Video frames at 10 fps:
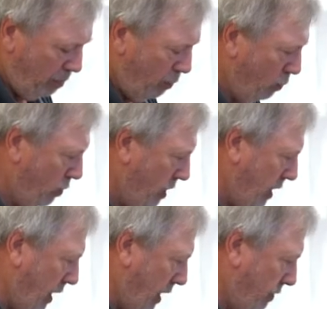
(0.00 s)

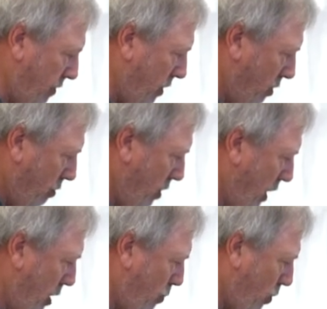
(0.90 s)
wood is a
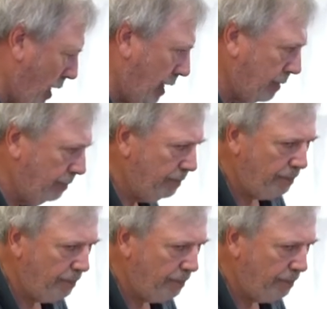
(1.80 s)
unique product.